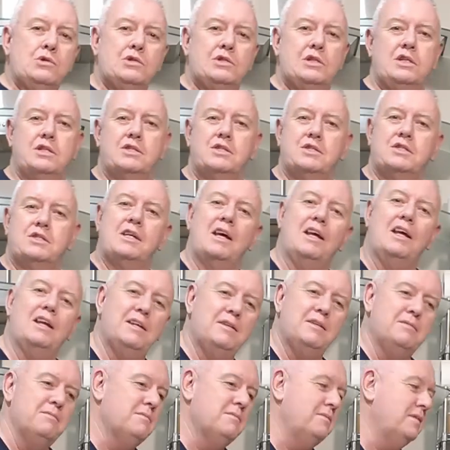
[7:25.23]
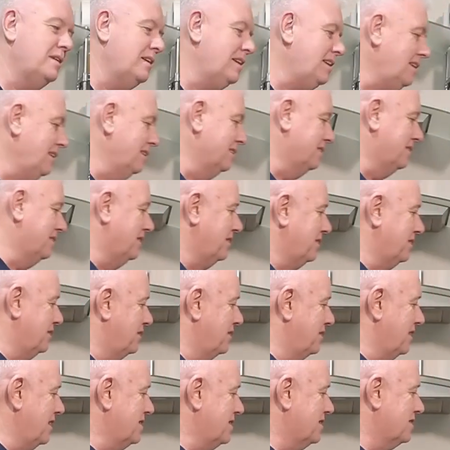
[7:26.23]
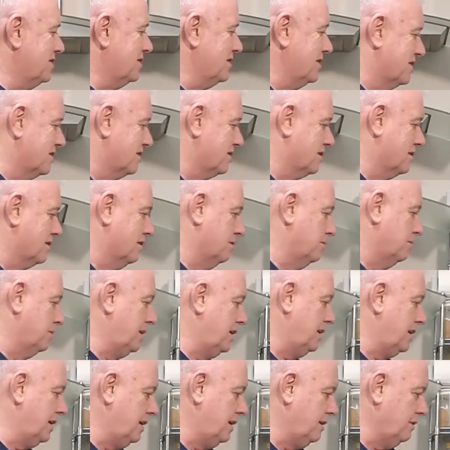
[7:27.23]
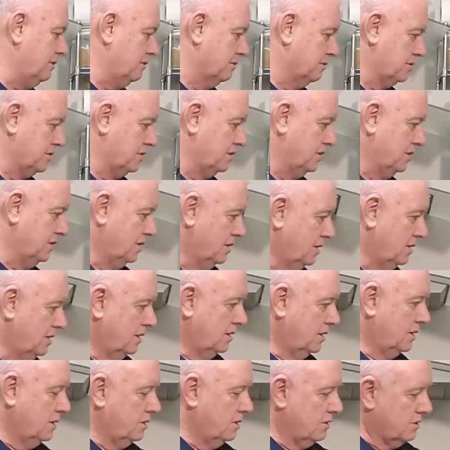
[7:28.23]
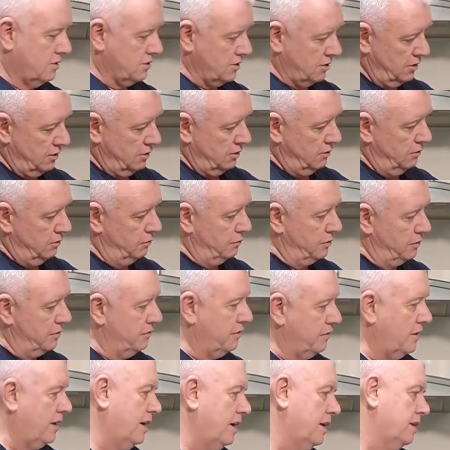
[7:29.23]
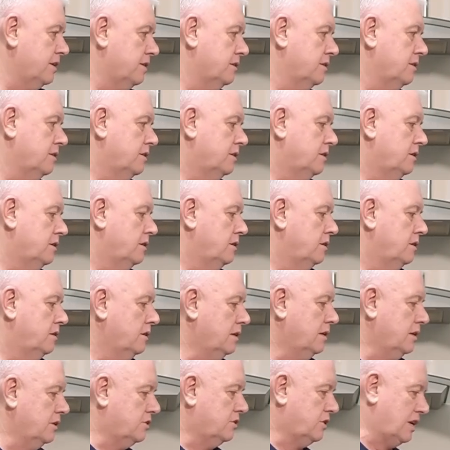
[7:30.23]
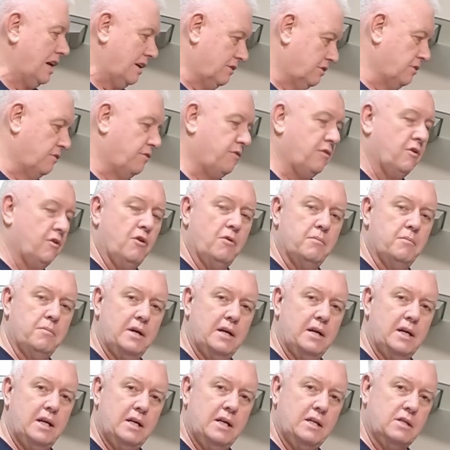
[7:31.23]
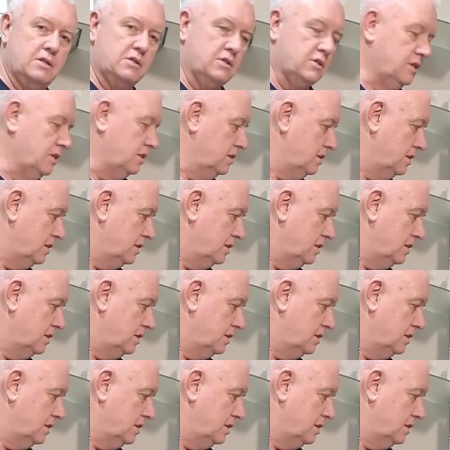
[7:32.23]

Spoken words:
is telling me that this is coming out. So we've had, let's count to 4 minutes.